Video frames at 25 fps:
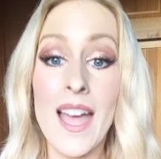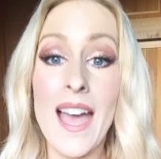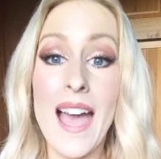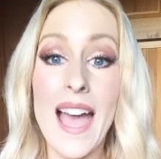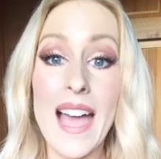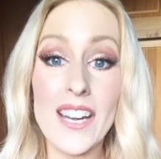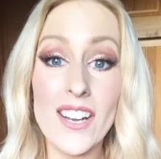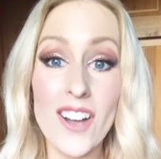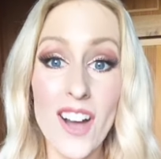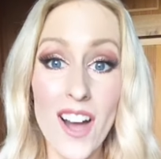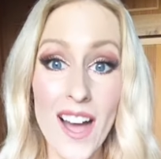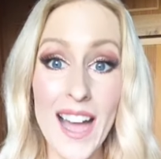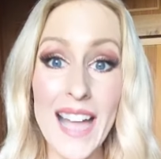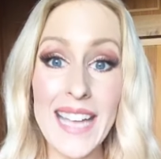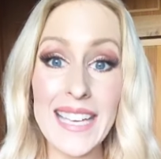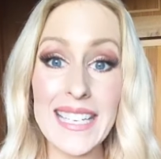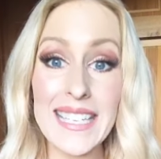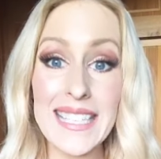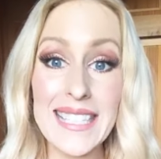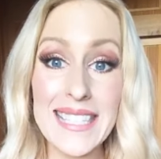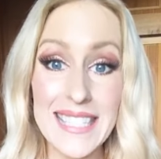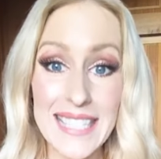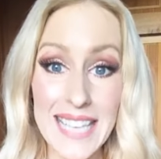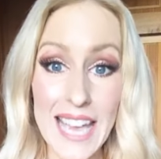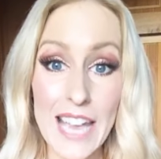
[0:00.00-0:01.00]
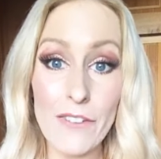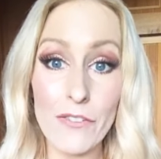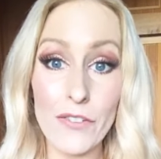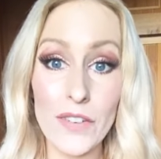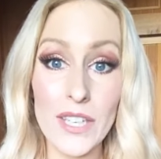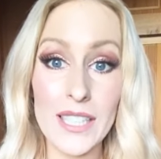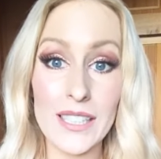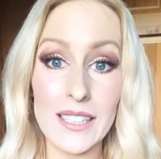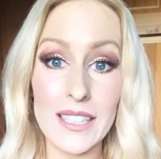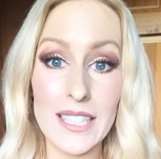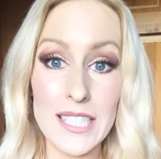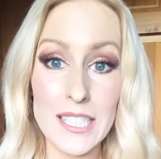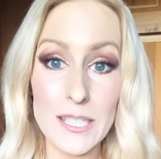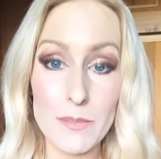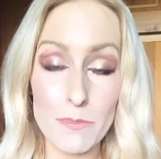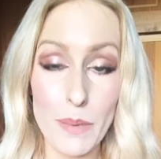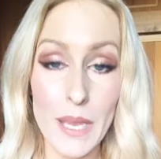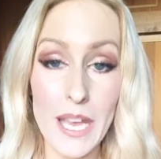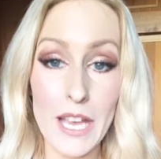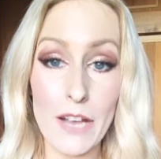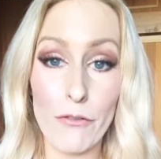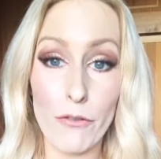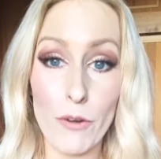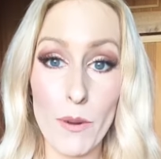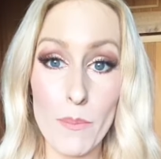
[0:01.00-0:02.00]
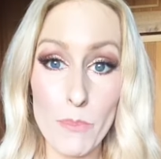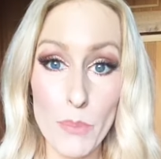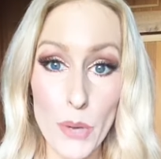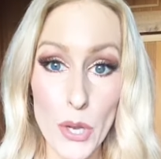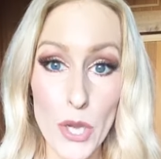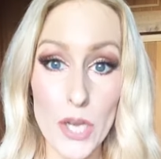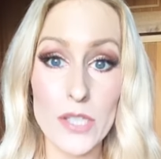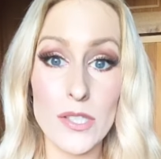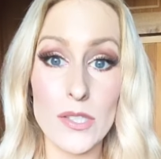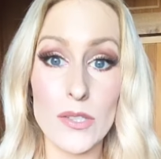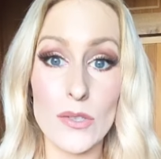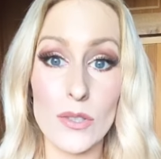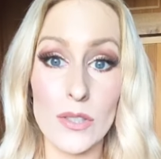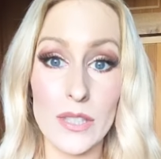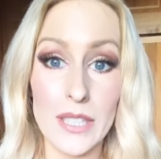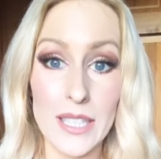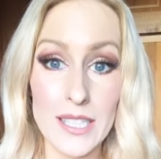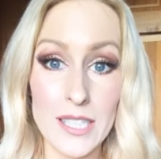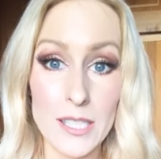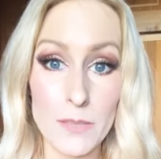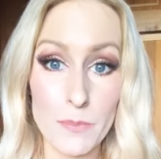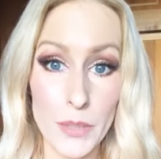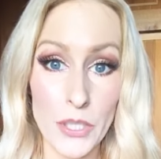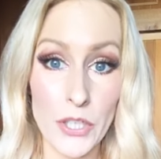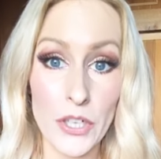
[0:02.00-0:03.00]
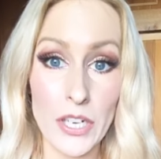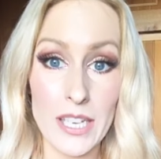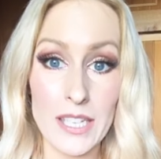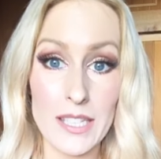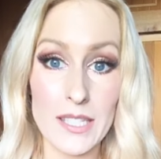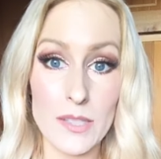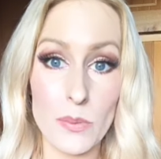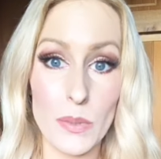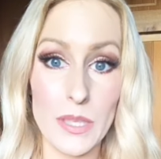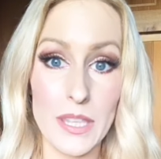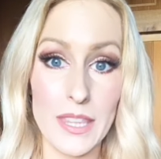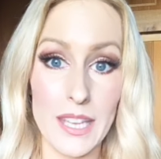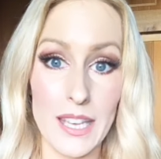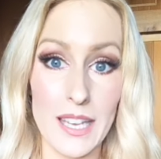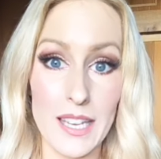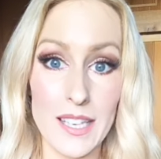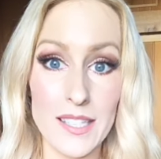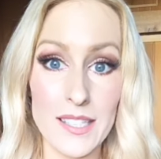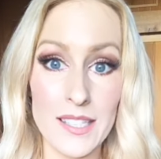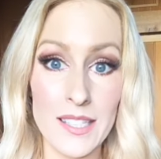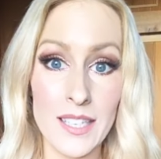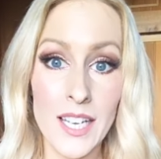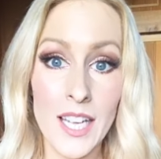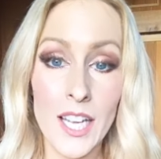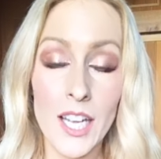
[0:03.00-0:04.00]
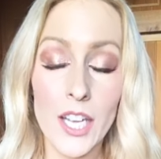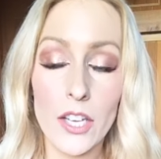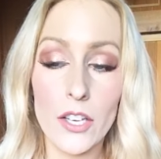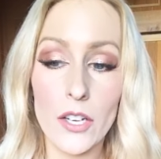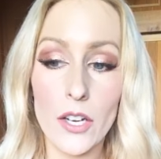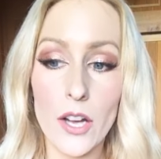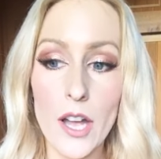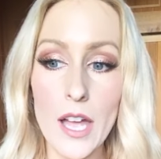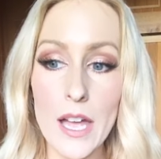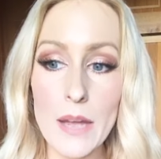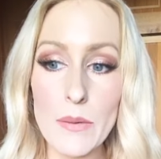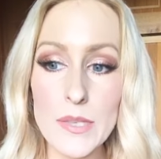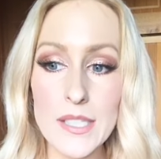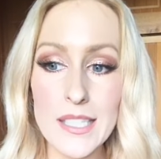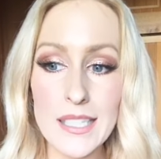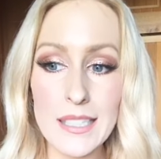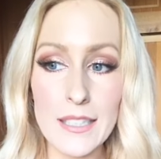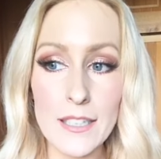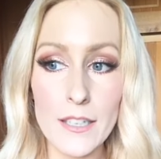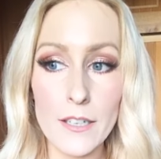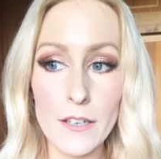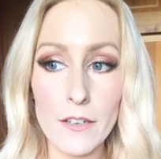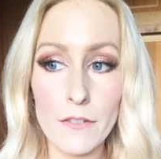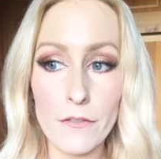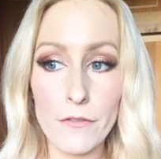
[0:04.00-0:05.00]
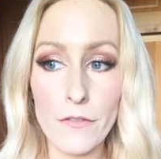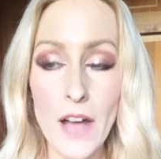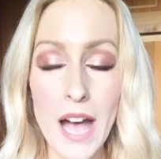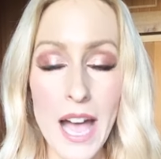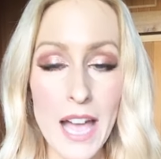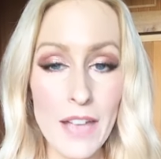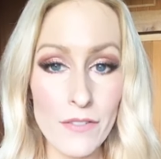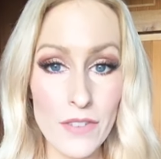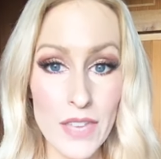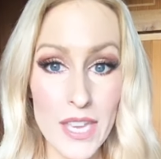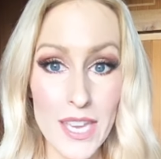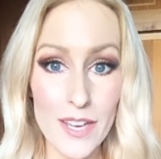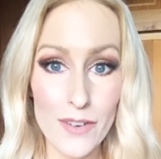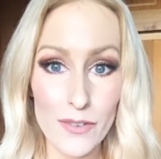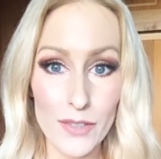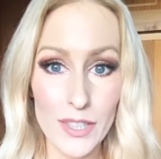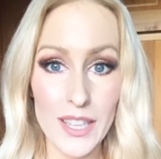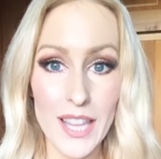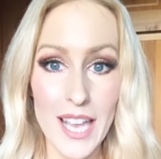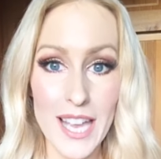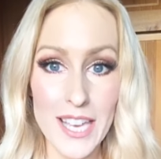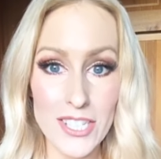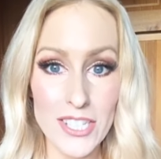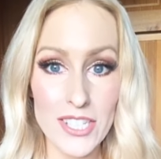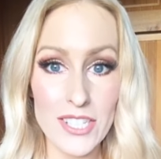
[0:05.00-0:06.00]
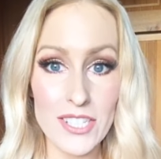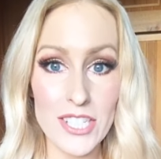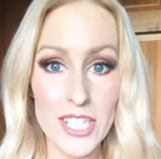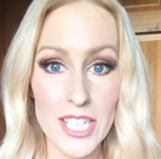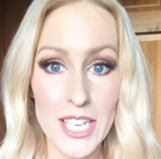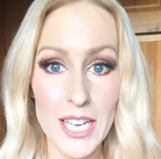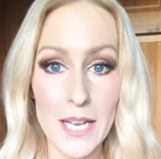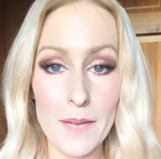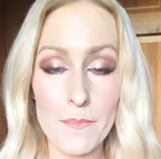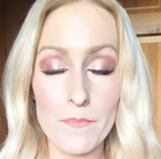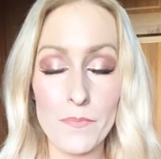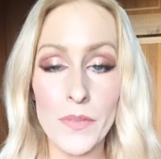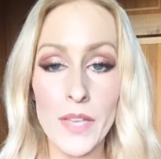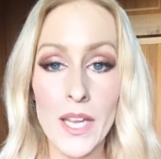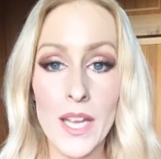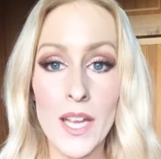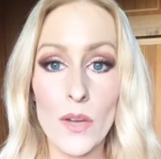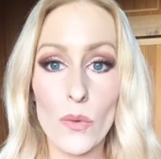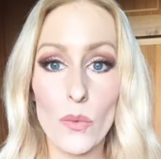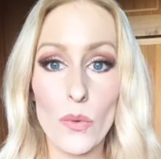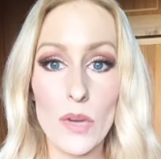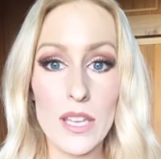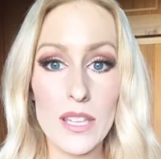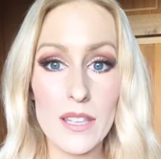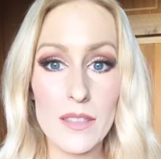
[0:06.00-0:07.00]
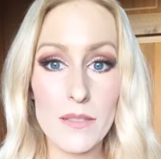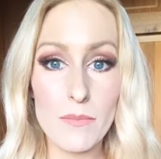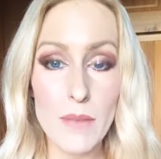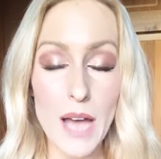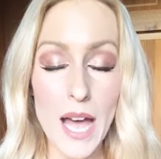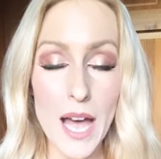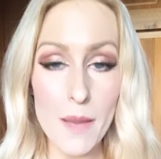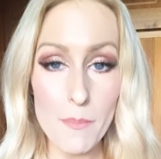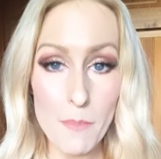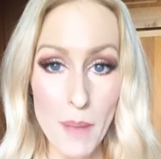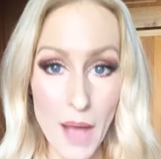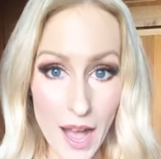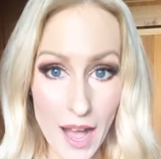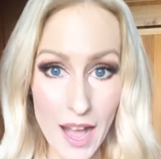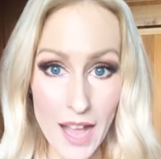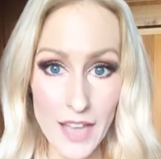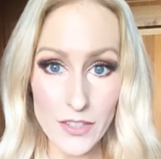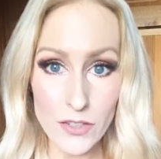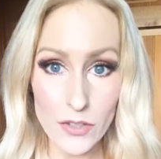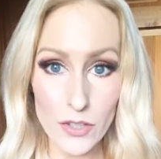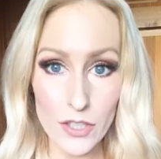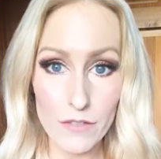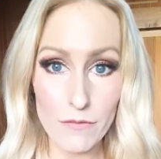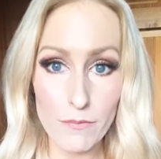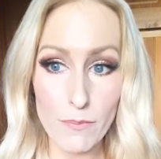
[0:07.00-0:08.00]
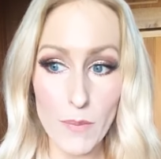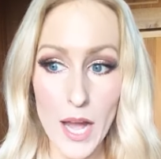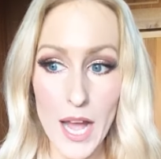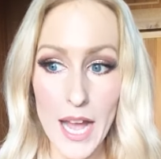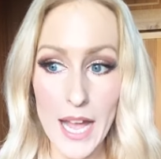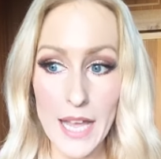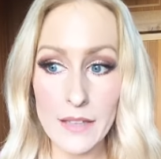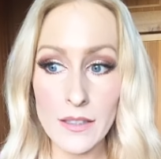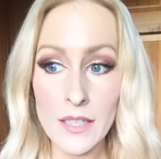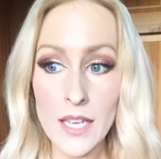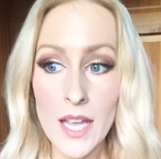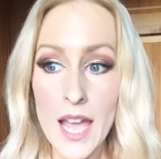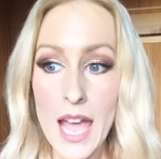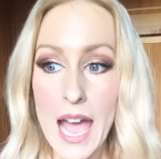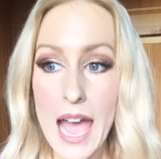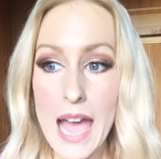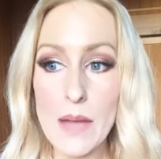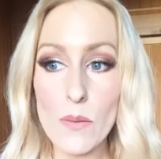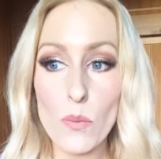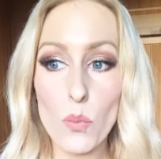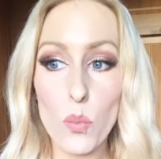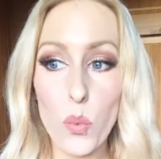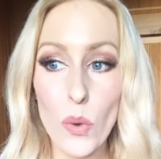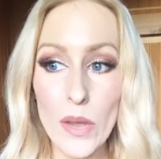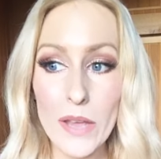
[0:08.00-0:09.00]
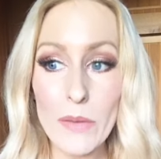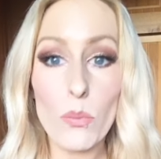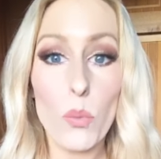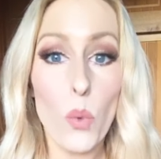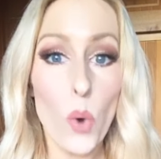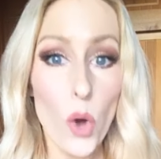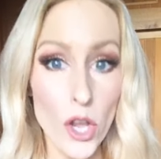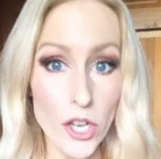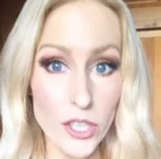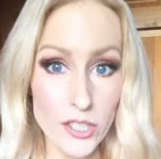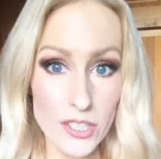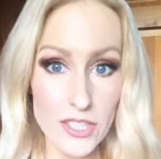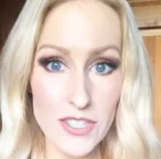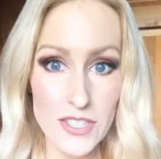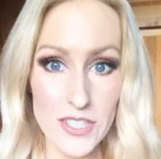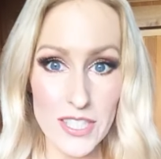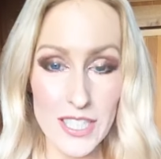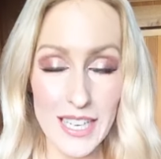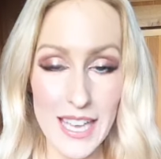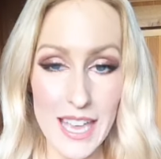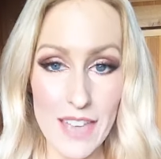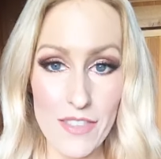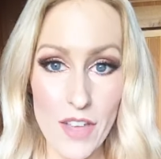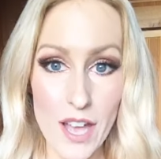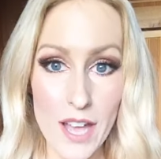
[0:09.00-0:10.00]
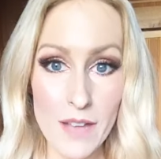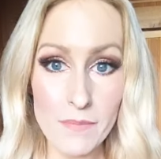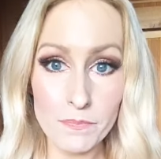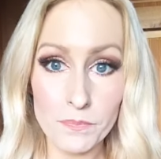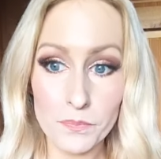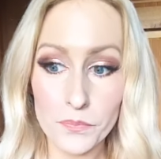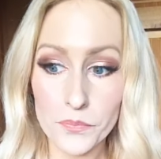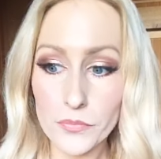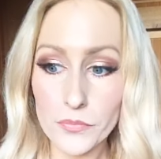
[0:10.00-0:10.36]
And I can definitely speak from personal experience with this. You know, I was in a five year relationship with a partner of mine and we worked together